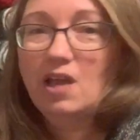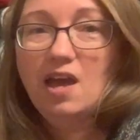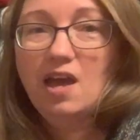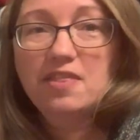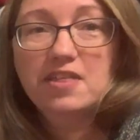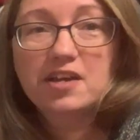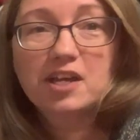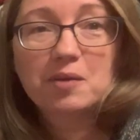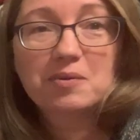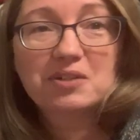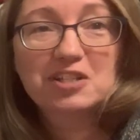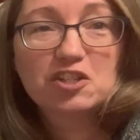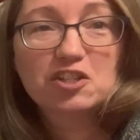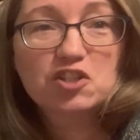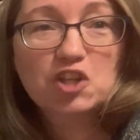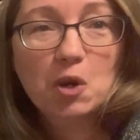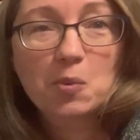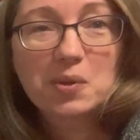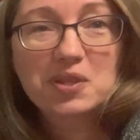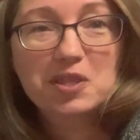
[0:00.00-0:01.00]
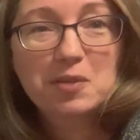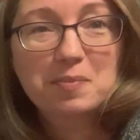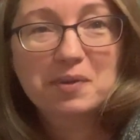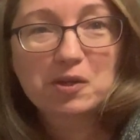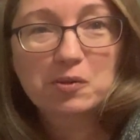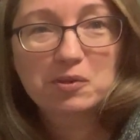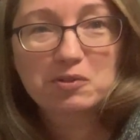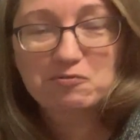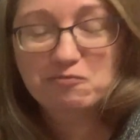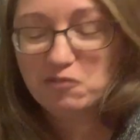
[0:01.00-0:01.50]
think I'm going to start with the big
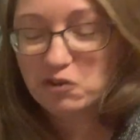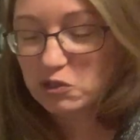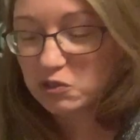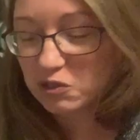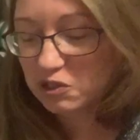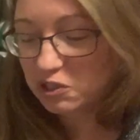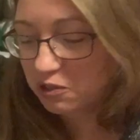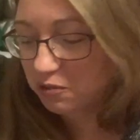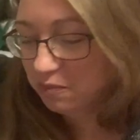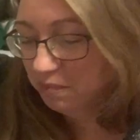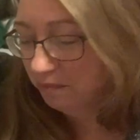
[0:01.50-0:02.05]
one first.